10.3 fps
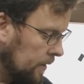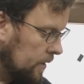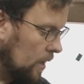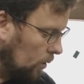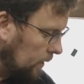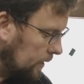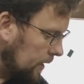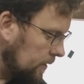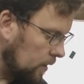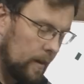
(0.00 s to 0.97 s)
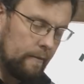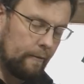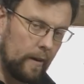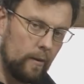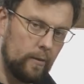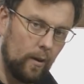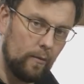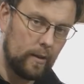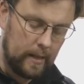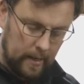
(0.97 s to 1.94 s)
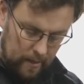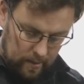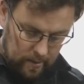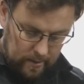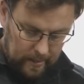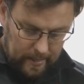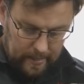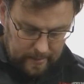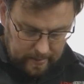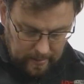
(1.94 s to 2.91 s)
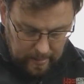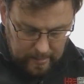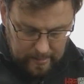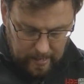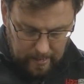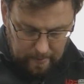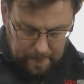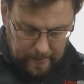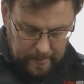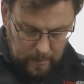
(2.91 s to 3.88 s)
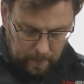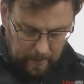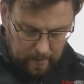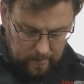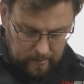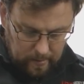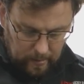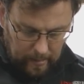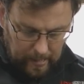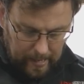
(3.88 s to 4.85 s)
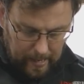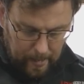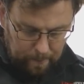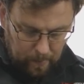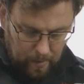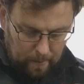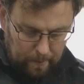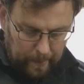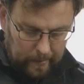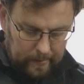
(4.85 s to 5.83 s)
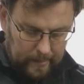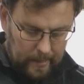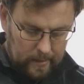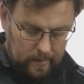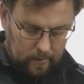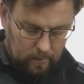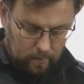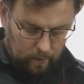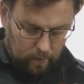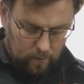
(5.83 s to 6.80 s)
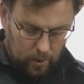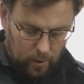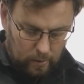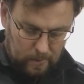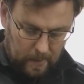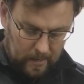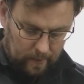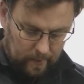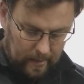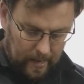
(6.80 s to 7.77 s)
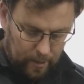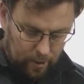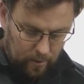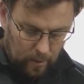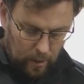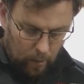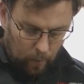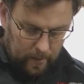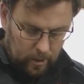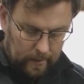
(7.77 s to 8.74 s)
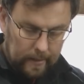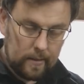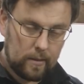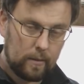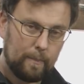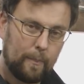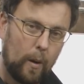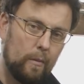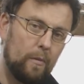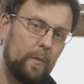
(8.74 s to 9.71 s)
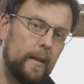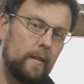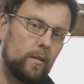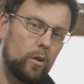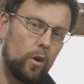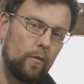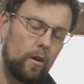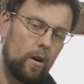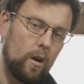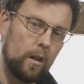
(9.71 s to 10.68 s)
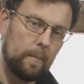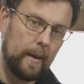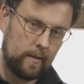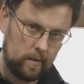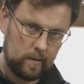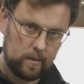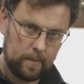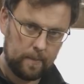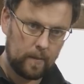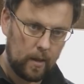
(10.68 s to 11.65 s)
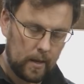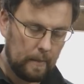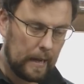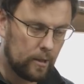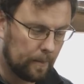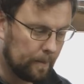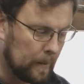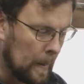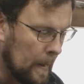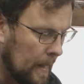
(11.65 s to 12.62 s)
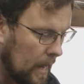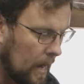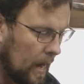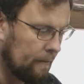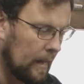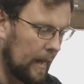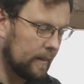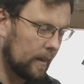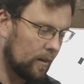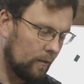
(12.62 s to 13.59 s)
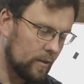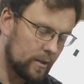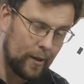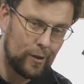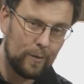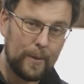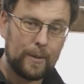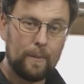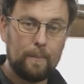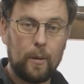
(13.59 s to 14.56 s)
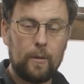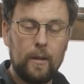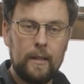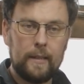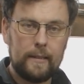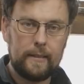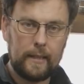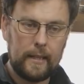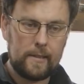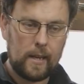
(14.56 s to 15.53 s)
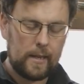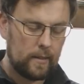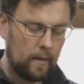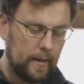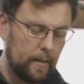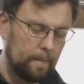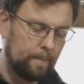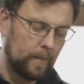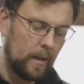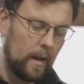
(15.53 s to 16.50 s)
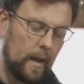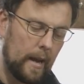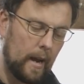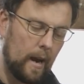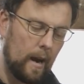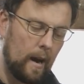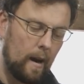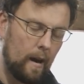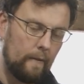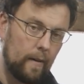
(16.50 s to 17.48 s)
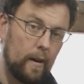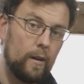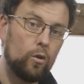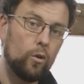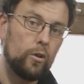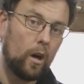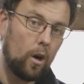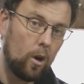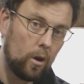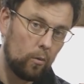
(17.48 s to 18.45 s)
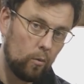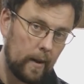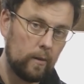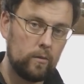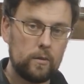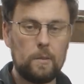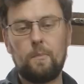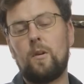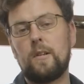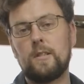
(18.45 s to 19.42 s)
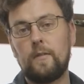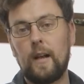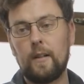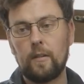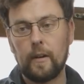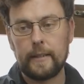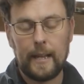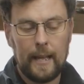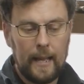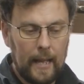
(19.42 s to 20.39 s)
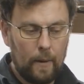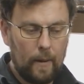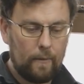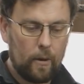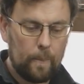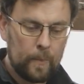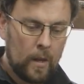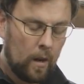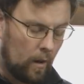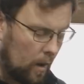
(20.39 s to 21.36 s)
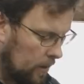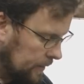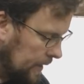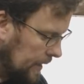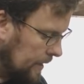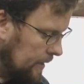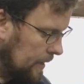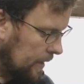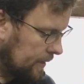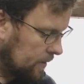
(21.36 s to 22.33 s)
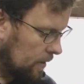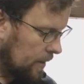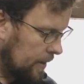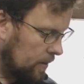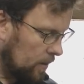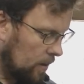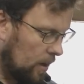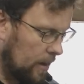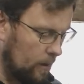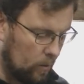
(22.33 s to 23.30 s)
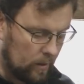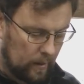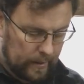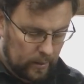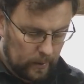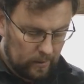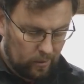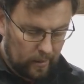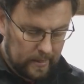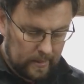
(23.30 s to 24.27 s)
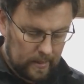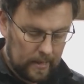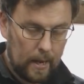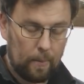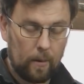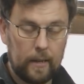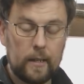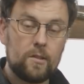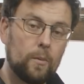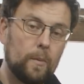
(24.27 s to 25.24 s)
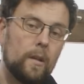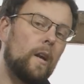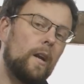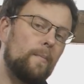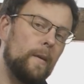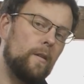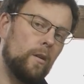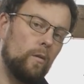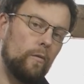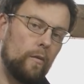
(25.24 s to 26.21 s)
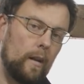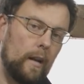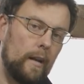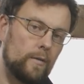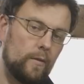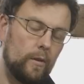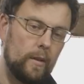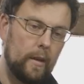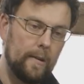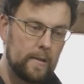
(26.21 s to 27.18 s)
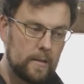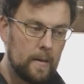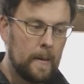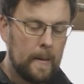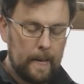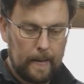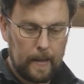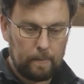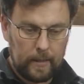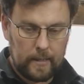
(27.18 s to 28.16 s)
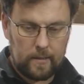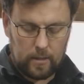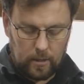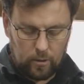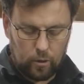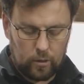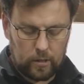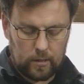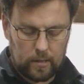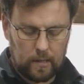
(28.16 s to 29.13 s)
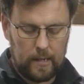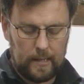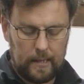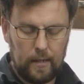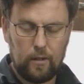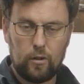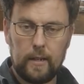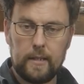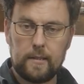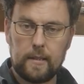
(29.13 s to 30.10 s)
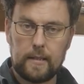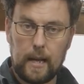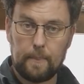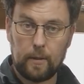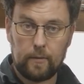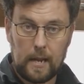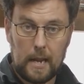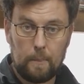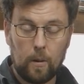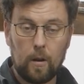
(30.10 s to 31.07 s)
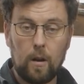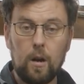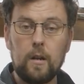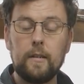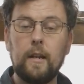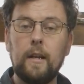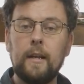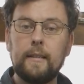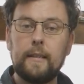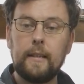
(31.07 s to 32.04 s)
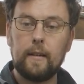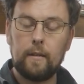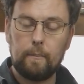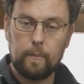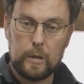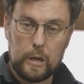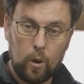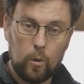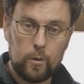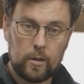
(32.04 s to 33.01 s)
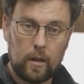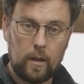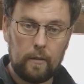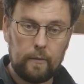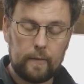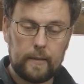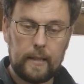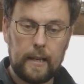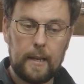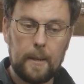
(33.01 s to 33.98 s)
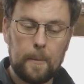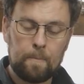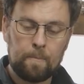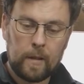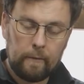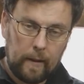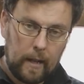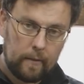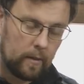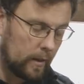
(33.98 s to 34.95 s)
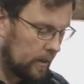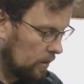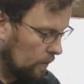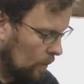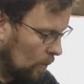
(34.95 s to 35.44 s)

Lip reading: The only thing that I've found over the years is that mini spares build these to a specification, which is probably to cover all bases, I imagine. I haven't had that conversation with them, but these as an item are a very good all-round bronze valve guide. However, on the inlet side, I would like to increase the taper, and it's something that I've been doing for the last few years, is to just slightly increase the depth of taper on the nose of the valve guide.